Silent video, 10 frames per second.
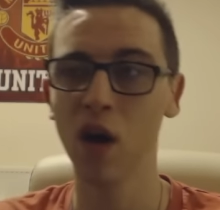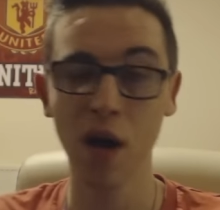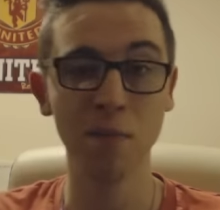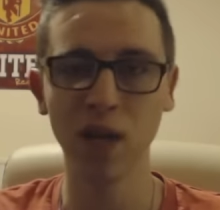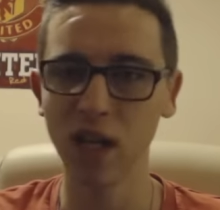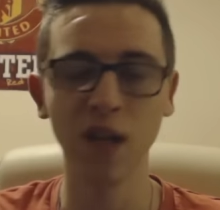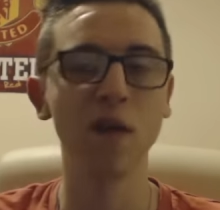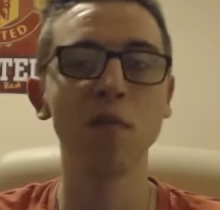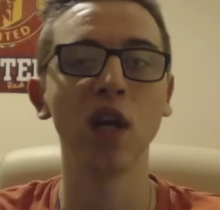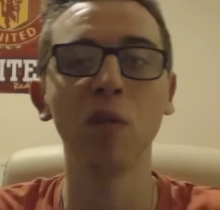Uh, admittedly,
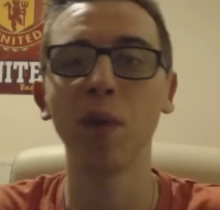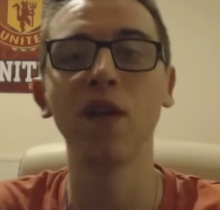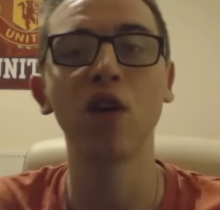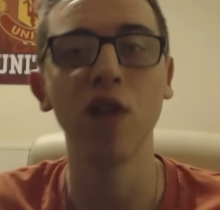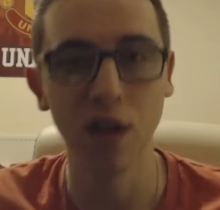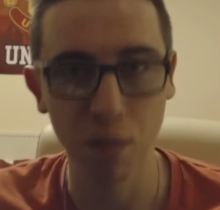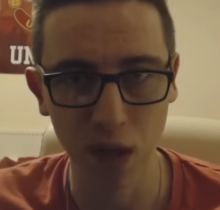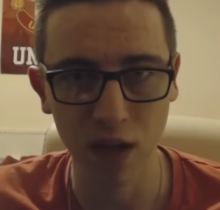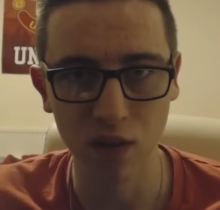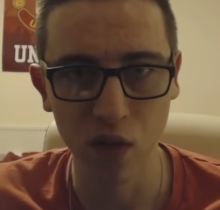they might not be the greatest
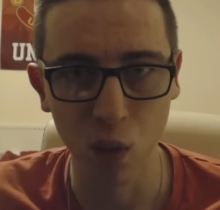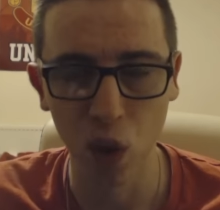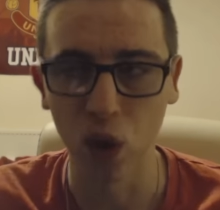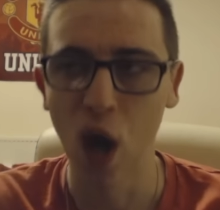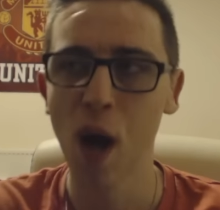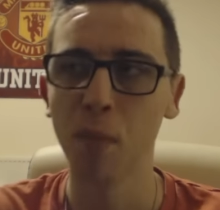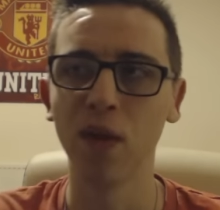players in the world,